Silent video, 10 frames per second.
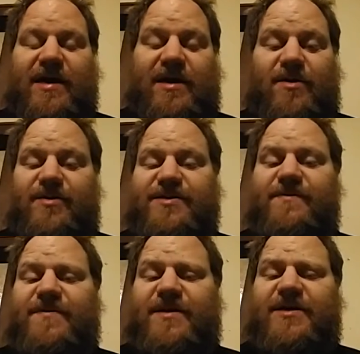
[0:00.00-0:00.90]
And I always
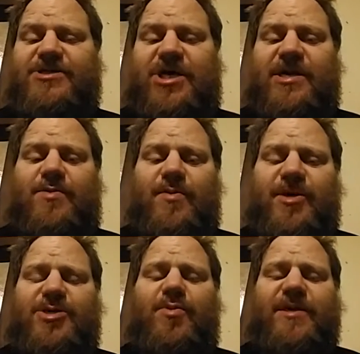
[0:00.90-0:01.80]
give the date
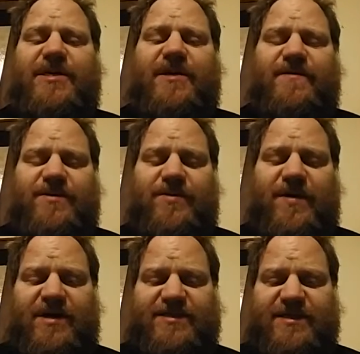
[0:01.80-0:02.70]
January 28th,
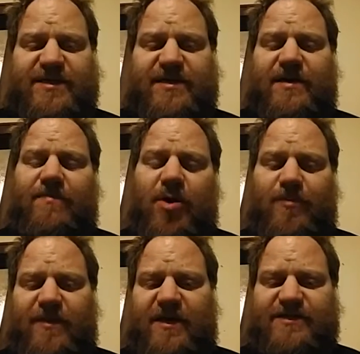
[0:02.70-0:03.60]
2010. I'm
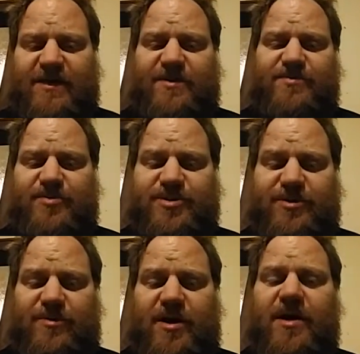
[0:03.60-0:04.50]
hoping that's
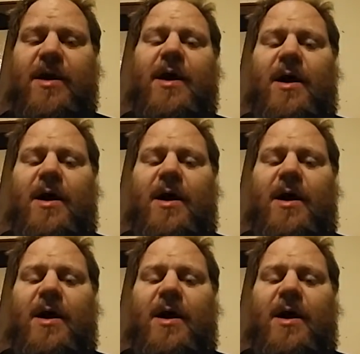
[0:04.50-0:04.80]
100% right.